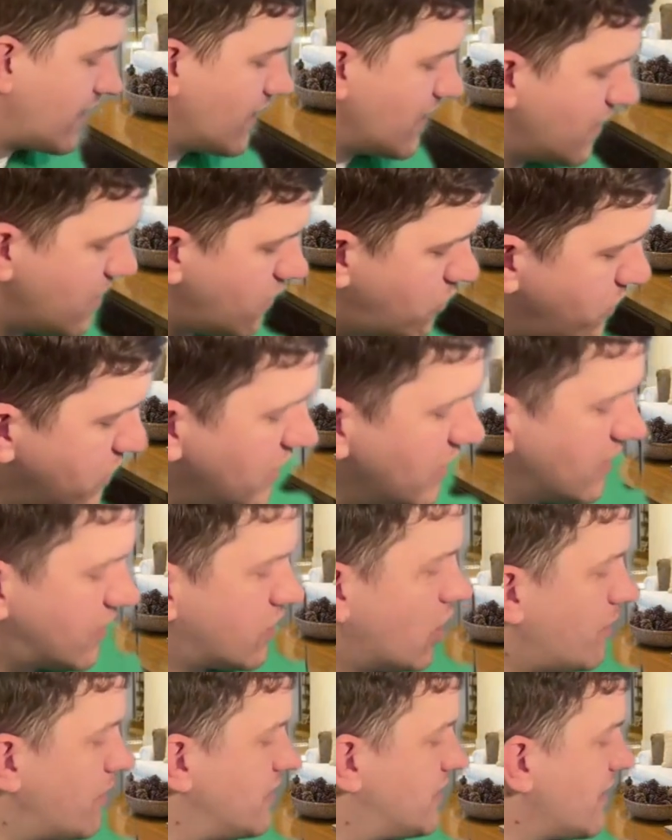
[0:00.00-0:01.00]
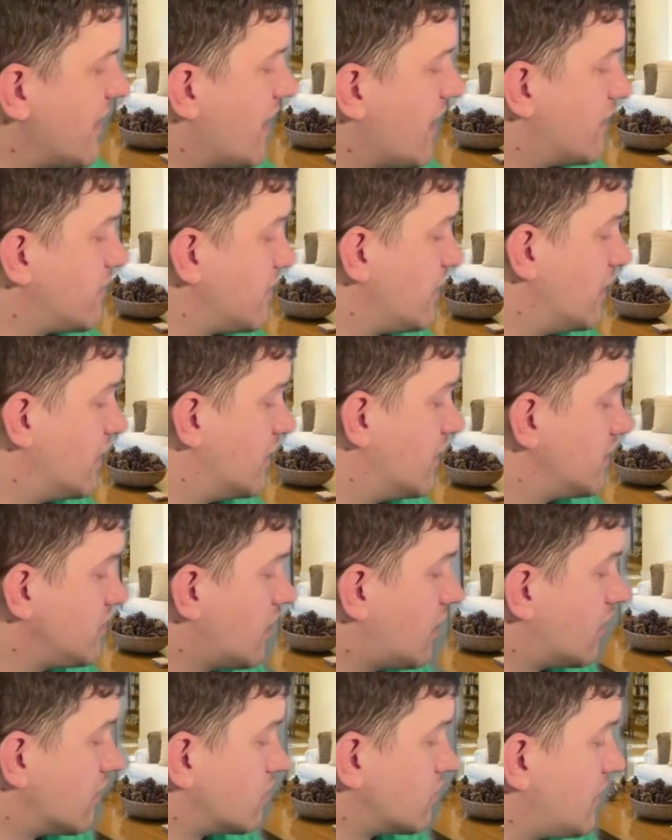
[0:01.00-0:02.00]
we need to calm it down here.
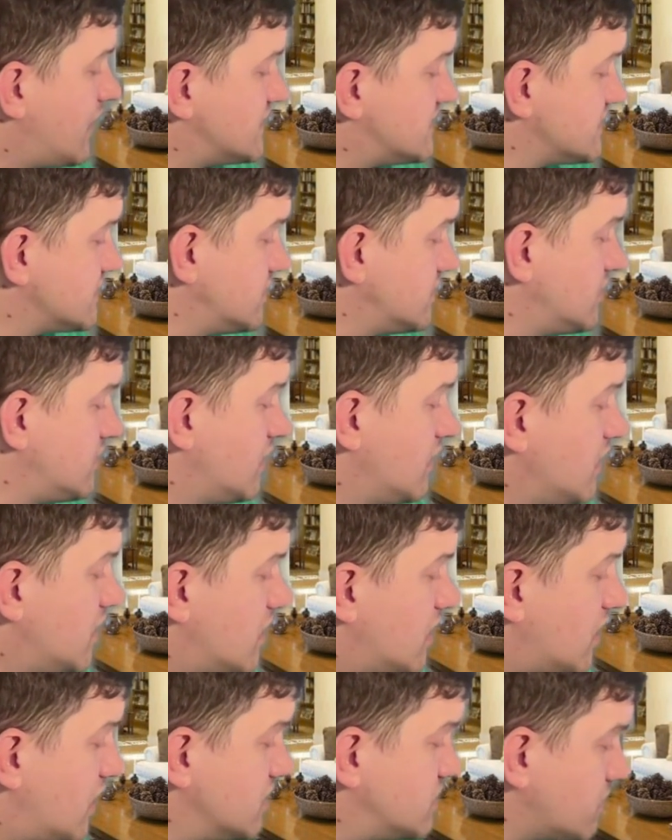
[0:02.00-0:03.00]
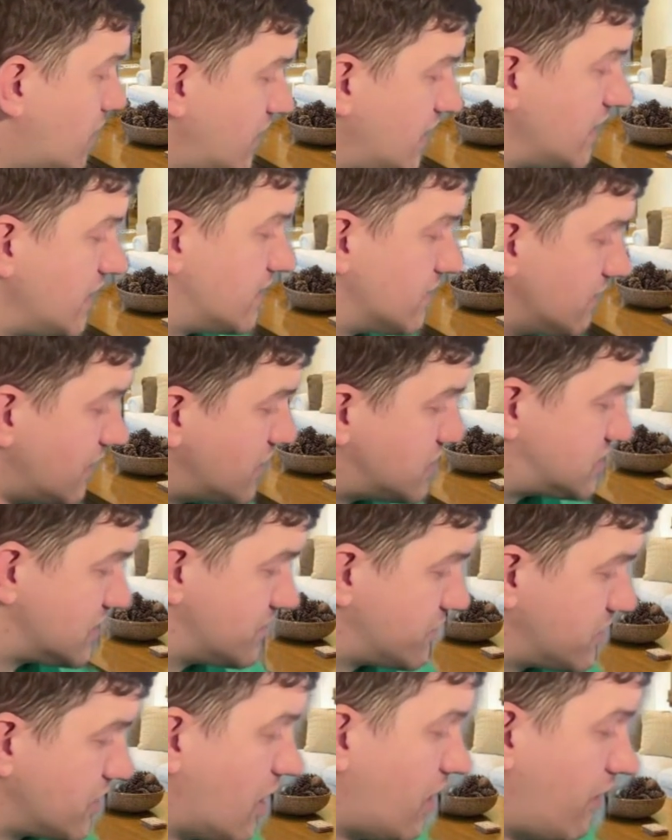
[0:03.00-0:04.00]
Y'all are wrestling. Do I need to let
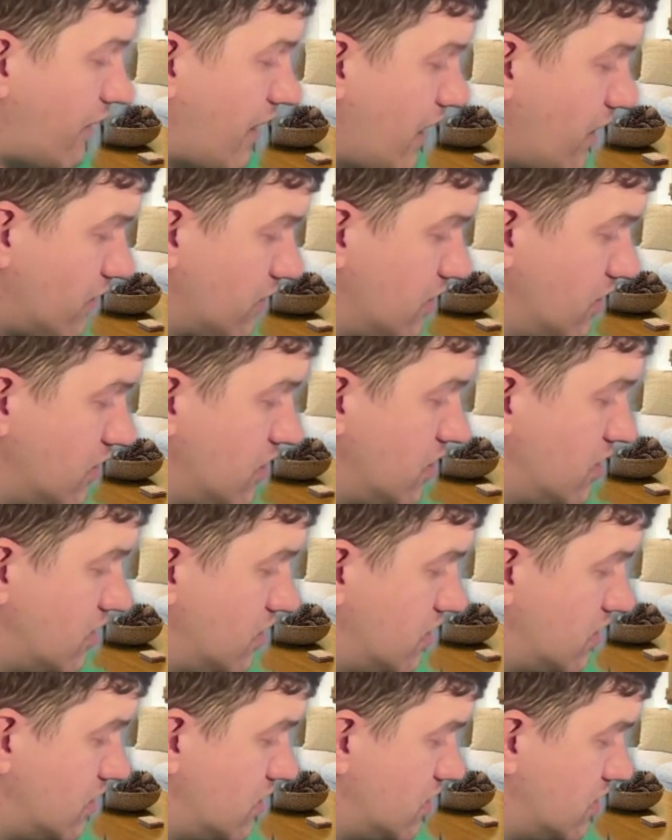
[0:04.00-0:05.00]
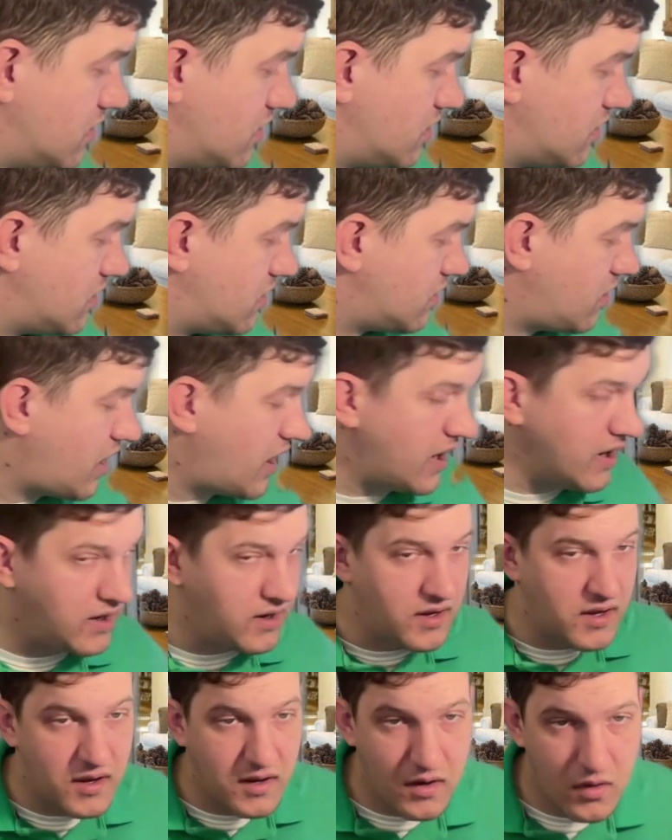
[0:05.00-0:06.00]
some of y'all out? Hey,
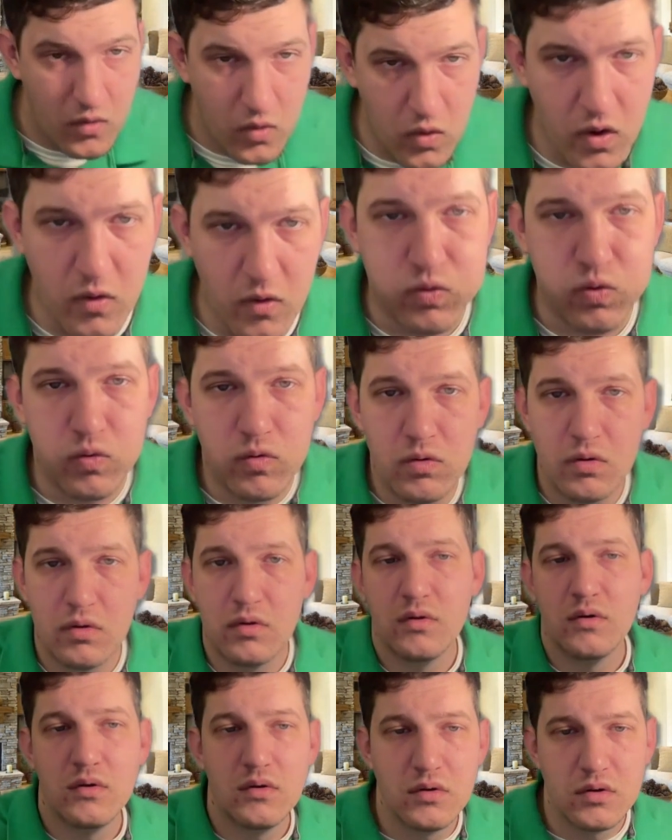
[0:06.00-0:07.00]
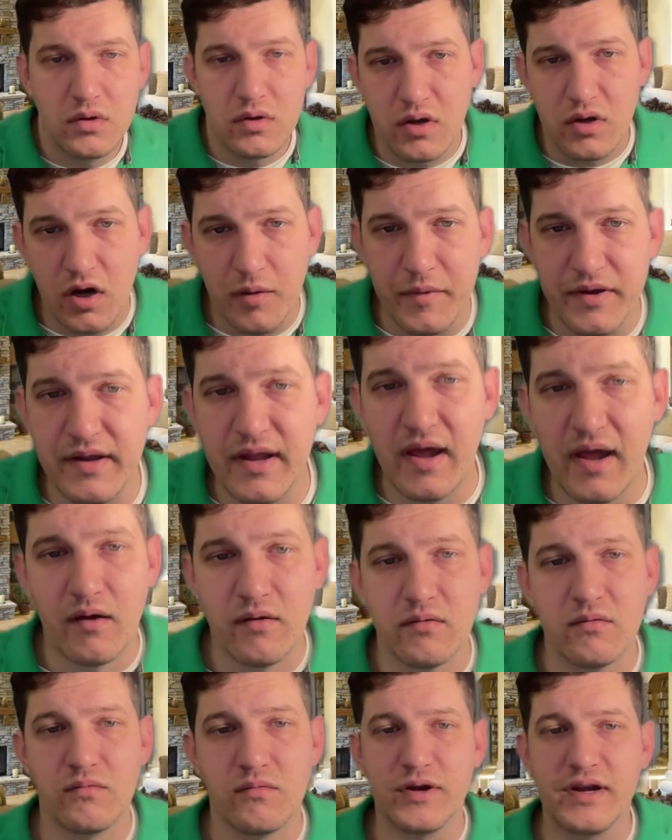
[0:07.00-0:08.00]
whew, calm it
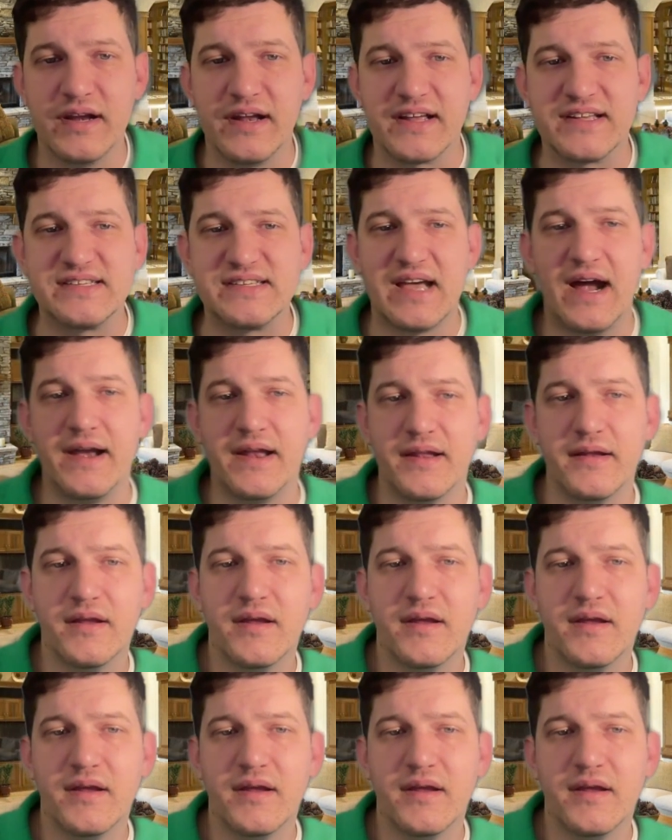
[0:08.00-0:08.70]
down. We're getting excited.